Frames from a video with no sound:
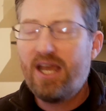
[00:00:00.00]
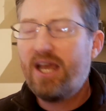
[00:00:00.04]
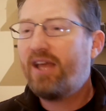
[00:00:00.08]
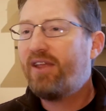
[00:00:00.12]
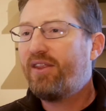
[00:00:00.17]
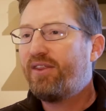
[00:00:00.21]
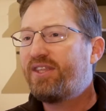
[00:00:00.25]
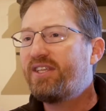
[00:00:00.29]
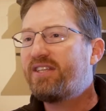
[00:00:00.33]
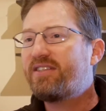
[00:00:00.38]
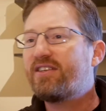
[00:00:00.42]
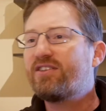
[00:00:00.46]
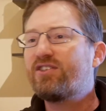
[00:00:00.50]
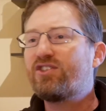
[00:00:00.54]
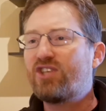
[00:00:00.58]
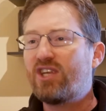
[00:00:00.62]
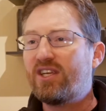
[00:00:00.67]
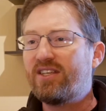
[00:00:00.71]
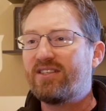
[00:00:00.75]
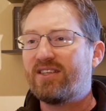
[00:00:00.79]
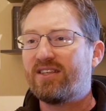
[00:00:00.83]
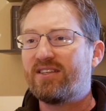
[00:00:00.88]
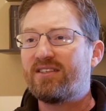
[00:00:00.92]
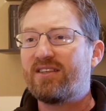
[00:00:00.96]
This is
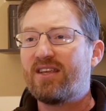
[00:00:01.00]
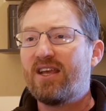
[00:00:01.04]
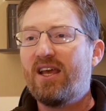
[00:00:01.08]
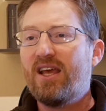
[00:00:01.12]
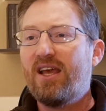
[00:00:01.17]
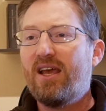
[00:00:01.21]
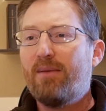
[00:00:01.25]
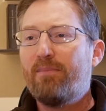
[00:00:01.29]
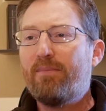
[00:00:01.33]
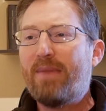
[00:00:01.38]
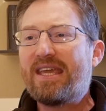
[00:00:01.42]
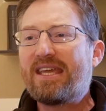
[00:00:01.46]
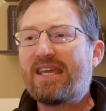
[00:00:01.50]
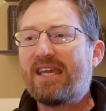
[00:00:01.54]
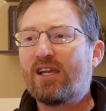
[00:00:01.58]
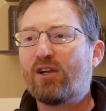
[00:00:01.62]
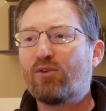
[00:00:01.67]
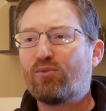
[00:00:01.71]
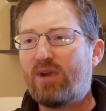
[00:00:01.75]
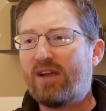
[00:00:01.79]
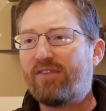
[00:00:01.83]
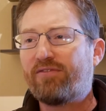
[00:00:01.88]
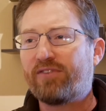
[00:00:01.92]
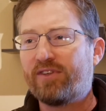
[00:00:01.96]
Jesus making a
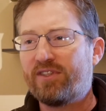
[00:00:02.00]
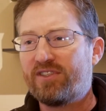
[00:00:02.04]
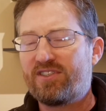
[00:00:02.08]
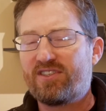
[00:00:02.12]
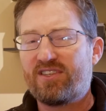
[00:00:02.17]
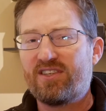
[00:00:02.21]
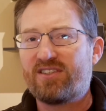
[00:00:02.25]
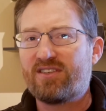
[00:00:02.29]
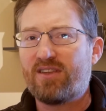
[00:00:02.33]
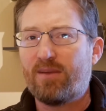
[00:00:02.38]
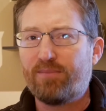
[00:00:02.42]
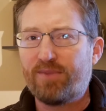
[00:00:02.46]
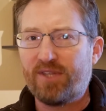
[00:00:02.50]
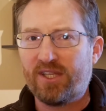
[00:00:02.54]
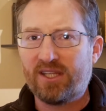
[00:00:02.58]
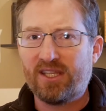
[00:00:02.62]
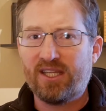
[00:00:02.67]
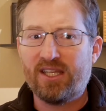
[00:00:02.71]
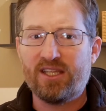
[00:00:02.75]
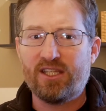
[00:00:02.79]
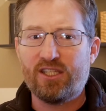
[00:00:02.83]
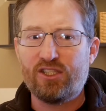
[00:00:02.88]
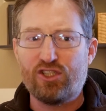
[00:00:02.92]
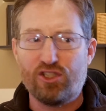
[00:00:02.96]
reference to something
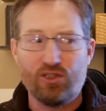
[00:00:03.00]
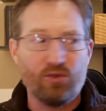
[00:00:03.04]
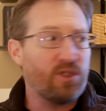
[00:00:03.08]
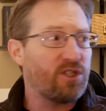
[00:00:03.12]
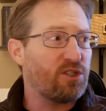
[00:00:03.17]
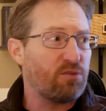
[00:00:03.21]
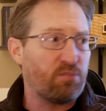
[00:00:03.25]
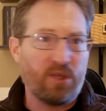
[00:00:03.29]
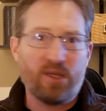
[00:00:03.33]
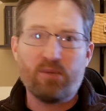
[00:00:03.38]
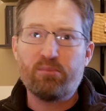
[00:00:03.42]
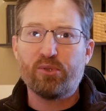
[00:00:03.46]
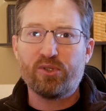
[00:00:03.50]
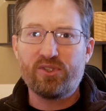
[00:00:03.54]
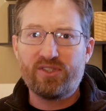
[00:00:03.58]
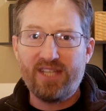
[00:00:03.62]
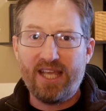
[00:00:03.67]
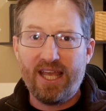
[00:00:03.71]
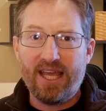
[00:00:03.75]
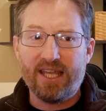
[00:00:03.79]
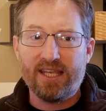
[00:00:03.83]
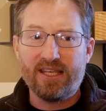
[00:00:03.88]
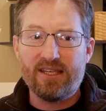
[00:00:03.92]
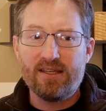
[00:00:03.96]
that the Jewish people
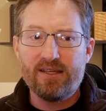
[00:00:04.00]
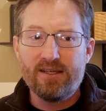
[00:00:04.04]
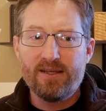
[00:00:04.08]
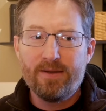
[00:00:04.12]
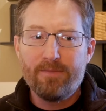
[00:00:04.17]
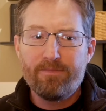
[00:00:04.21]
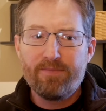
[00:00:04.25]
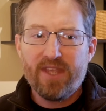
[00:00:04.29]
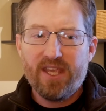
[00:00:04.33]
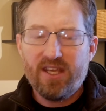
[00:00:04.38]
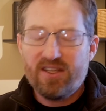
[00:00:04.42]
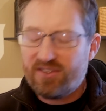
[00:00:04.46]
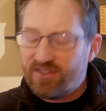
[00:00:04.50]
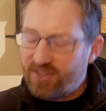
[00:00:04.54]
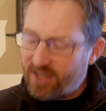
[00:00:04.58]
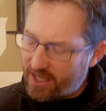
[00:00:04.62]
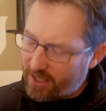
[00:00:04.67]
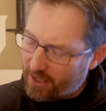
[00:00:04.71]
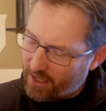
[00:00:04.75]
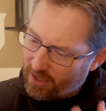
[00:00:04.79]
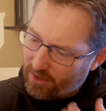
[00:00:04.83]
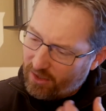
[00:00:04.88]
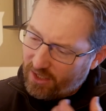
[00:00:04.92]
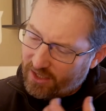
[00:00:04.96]
did.
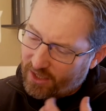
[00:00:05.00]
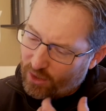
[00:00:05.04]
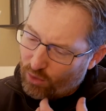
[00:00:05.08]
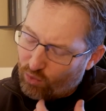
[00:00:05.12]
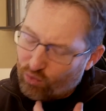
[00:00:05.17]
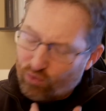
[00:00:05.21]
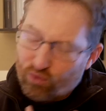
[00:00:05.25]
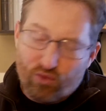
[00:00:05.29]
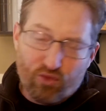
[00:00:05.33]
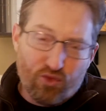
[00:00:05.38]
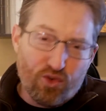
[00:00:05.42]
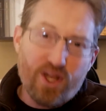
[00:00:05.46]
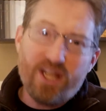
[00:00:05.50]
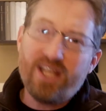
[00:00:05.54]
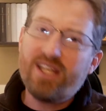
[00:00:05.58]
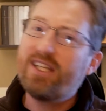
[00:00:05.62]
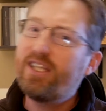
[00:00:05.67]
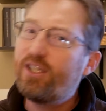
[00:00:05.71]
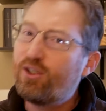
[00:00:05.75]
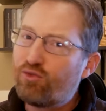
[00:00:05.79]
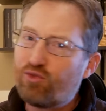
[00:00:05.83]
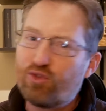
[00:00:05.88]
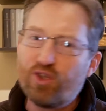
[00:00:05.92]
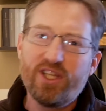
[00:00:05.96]
See, in the
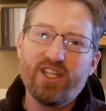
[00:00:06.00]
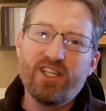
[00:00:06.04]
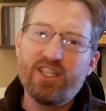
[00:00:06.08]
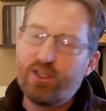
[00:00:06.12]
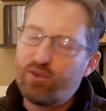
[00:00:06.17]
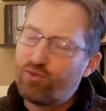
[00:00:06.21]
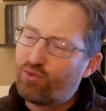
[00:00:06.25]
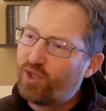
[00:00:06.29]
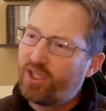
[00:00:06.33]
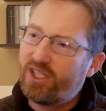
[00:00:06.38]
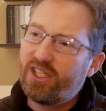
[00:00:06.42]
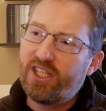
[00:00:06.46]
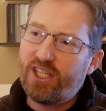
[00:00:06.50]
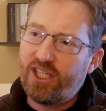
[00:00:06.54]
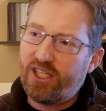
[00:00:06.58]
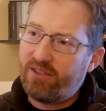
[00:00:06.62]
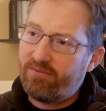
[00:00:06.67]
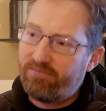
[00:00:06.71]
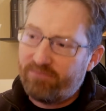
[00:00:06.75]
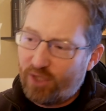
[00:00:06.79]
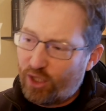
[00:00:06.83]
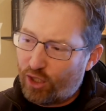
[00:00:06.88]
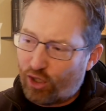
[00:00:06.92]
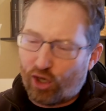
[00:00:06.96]
really, really,
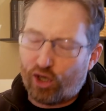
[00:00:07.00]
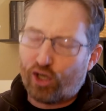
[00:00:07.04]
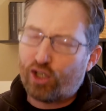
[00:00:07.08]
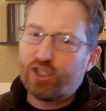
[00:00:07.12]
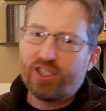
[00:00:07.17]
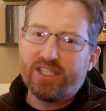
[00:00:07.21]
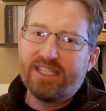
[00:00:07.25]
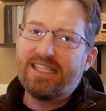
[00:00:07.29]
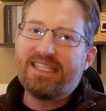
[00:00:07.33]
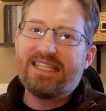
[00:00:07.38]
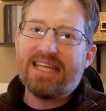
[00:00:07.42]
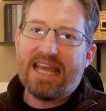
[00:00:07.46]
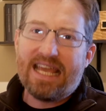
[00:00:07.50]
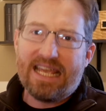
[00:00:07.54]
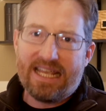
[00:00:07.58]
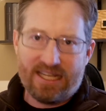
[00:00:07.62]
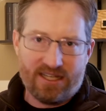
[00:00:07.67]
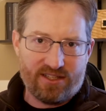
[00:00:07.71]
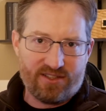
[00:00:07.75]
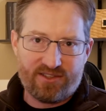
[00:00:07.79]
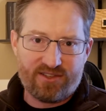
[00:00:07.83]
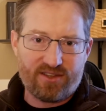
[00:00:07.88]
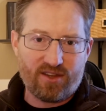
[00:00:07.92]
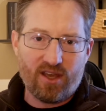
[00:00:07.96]
really early
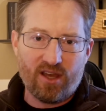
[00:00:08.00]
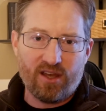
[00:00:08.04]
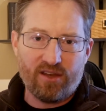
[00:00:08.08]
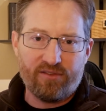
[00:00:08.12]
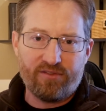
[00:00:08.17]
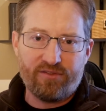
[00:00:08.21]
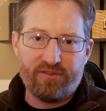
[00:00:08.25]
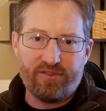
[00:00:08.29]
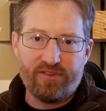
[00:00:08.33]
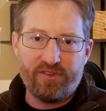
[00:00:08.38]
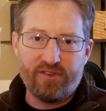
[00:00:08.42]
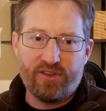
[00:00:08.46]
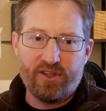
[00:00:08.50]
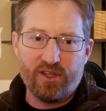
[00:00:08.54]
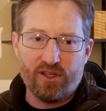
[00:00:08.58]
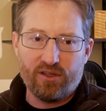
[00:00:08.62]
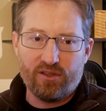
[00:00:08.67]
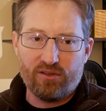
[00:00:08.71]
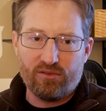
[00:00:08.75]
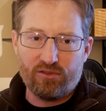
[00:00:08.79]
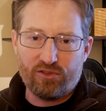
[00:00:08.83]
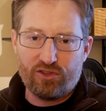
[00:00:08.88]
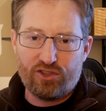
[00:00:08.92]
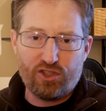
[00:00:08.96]
days of
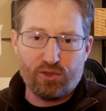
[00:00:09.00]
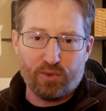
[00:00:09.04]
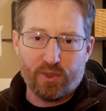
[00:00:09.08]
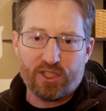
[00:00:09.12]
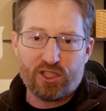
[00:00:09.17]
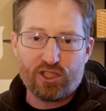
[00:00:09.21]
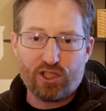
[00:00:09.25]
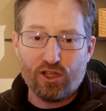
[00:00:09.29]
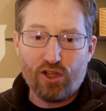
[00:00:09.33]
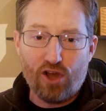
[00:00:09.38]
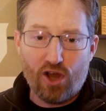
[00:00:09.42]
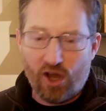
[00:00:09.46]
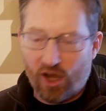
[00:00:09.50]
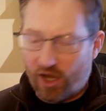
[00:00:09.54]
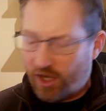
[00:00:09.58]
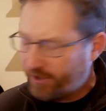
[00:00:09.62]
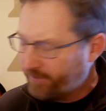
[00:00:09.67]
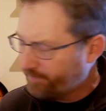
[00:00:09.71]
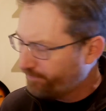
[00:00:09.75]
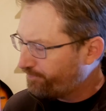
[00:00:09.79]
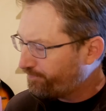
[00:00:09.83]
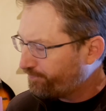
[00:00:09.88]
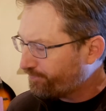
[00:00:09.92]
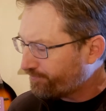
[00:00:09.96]
the Jewish
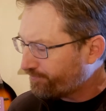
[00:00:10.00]
law,